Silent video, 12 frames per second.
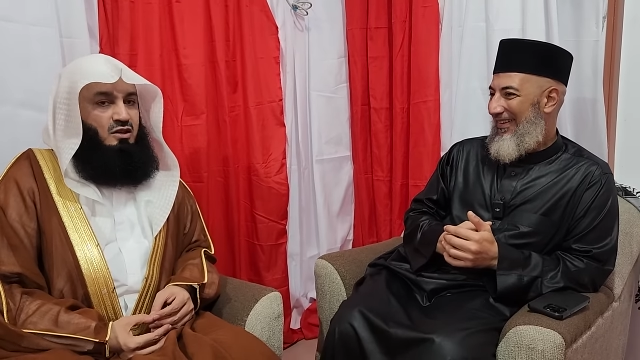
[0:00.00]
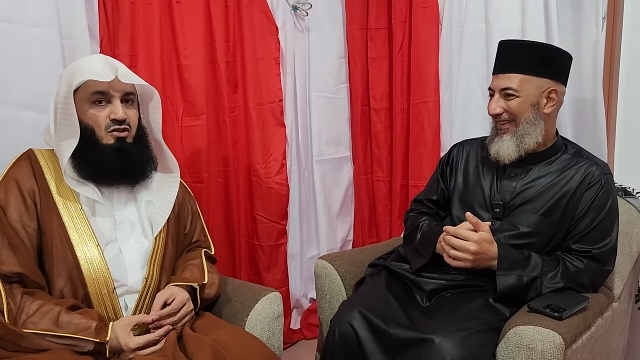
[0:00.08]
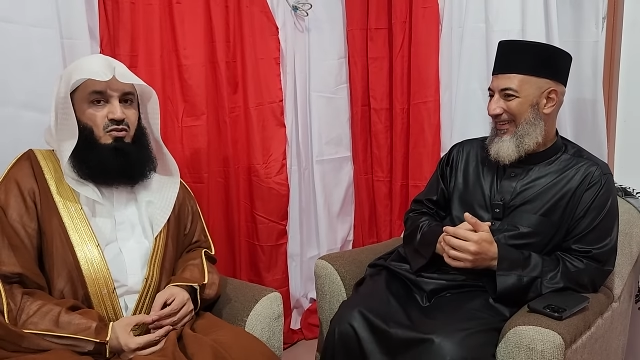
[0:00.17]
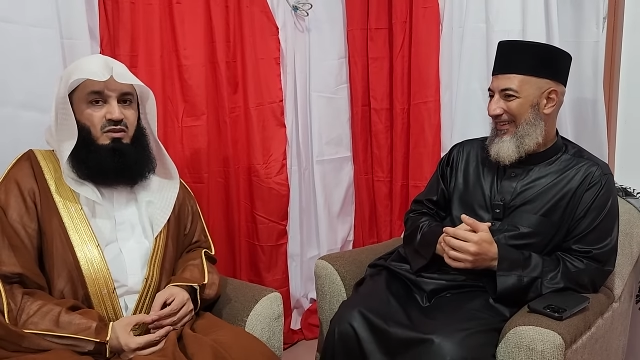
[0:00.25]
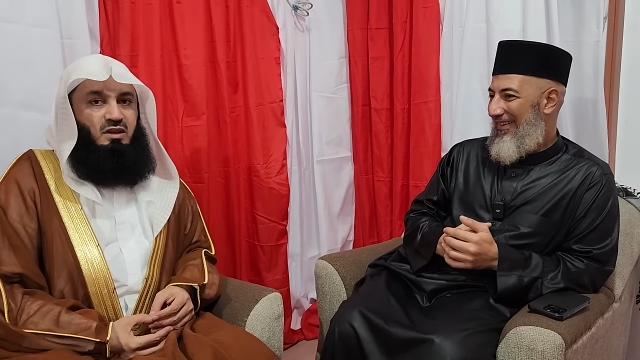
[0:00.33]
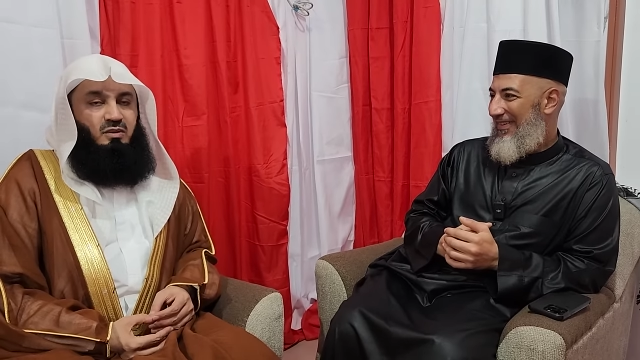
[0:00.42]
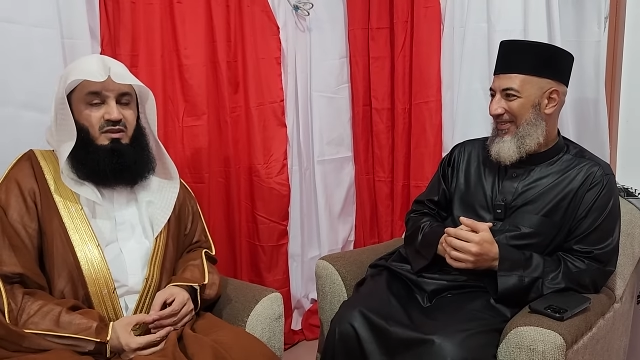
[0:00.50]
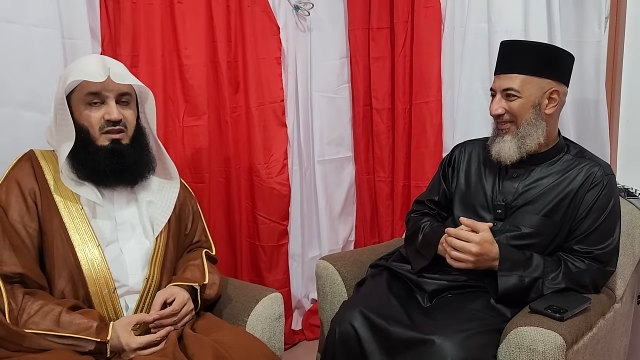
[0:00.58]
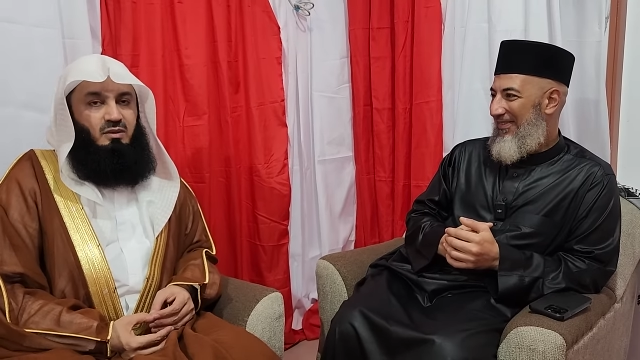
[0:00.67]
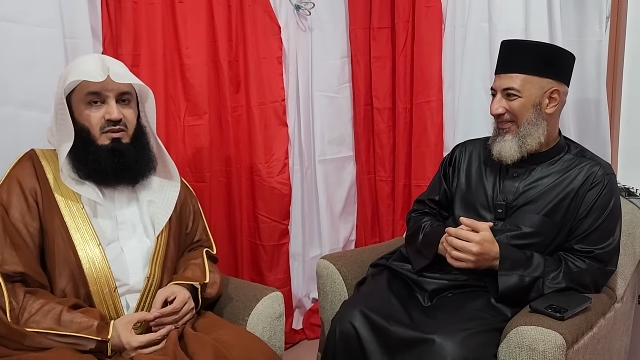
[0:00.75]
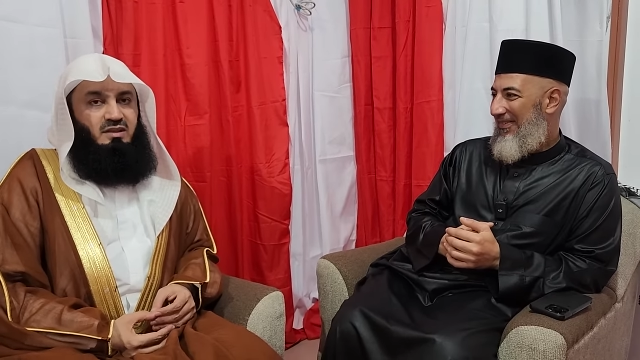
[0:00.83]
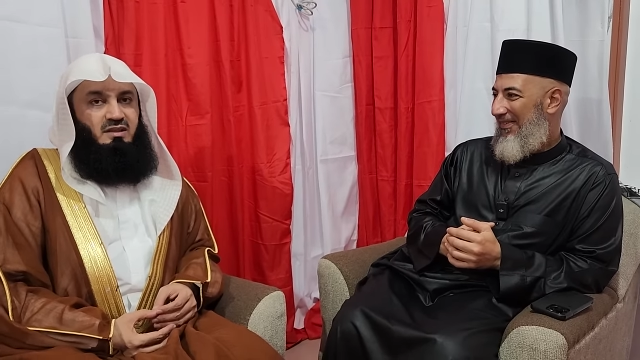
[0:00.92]
Speaker 1: So Tawi
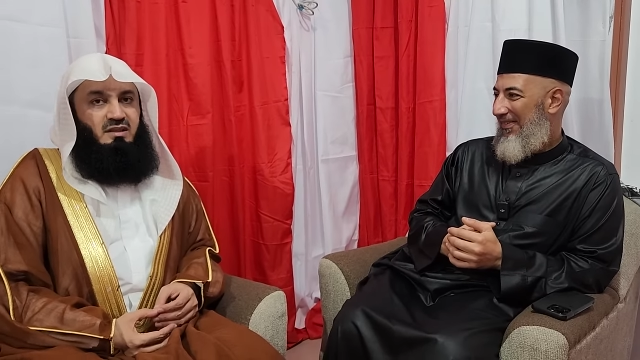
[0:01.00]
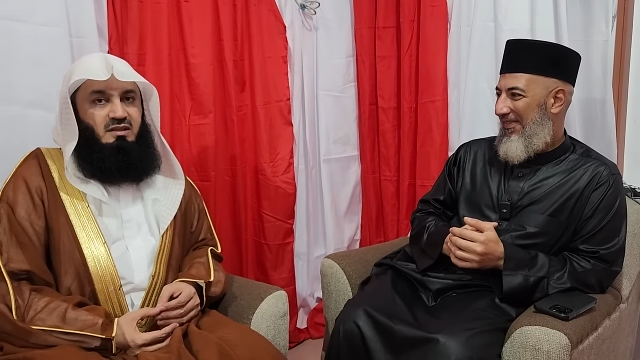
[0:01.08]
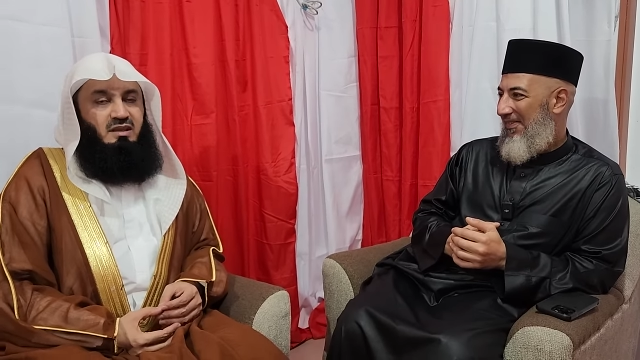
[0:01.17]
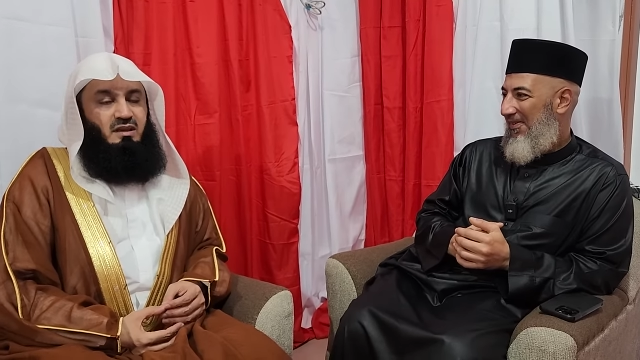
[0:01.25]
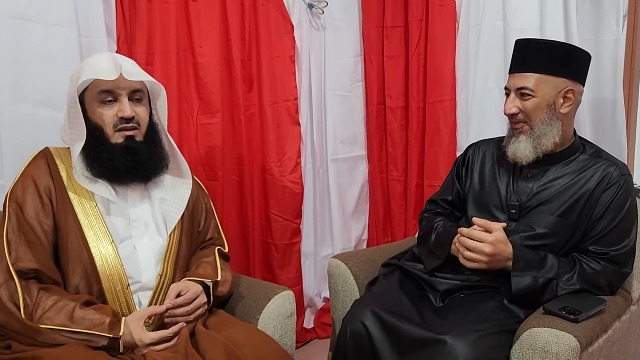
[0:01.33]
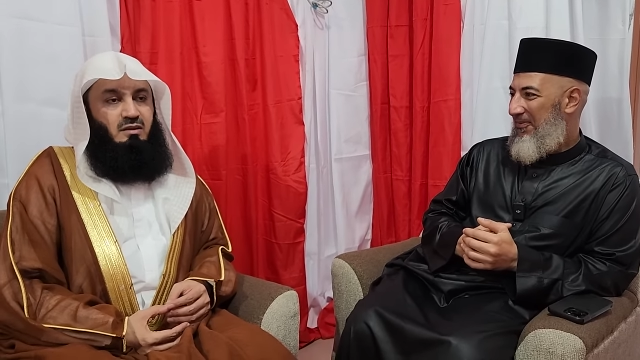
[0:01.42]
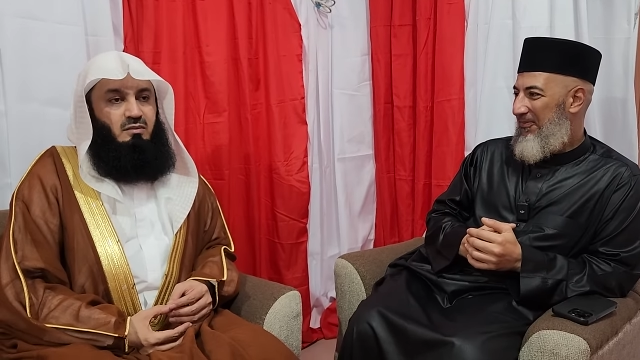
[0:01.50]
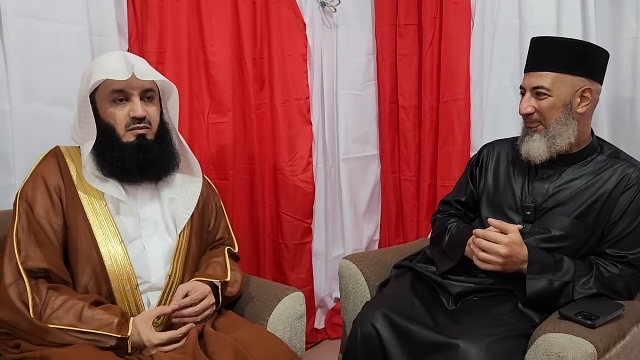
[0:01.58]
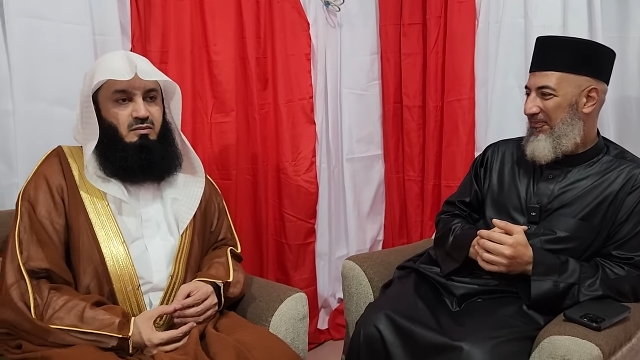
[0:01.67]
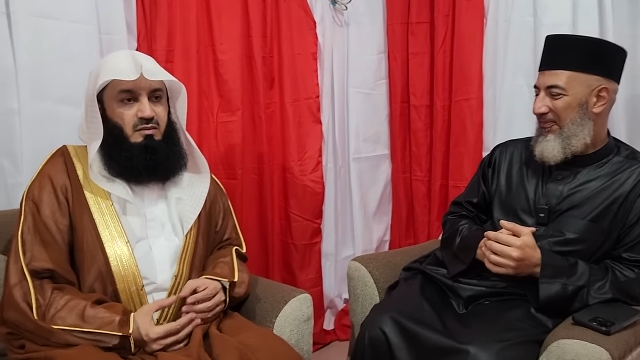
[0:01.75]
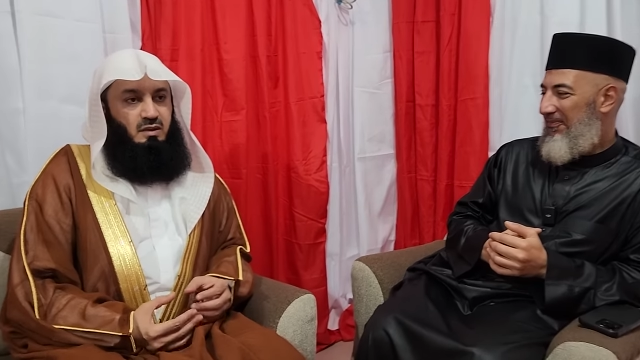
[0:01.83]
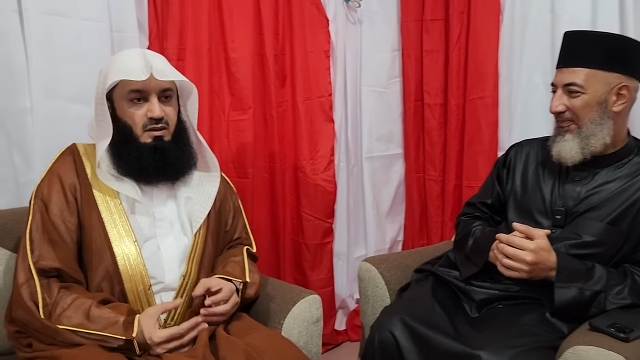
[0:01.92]
Tawi is the southern
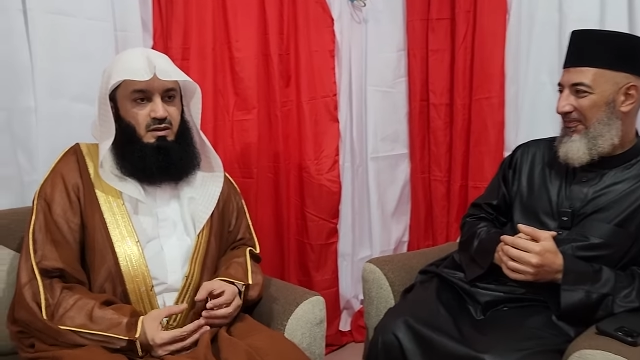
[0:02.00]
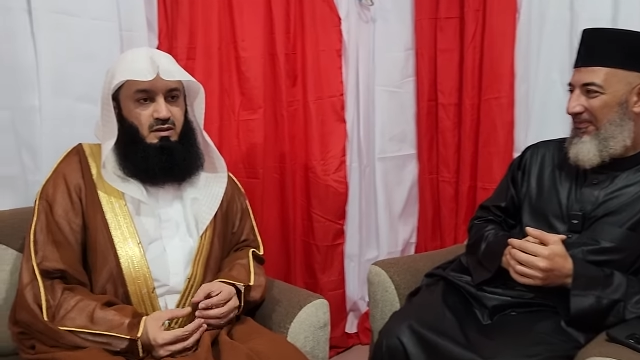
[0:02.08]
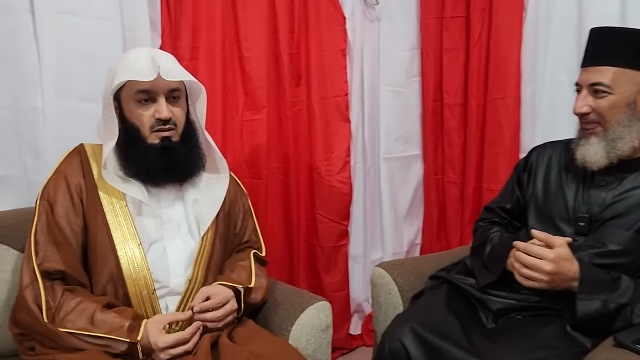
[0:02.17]
uh,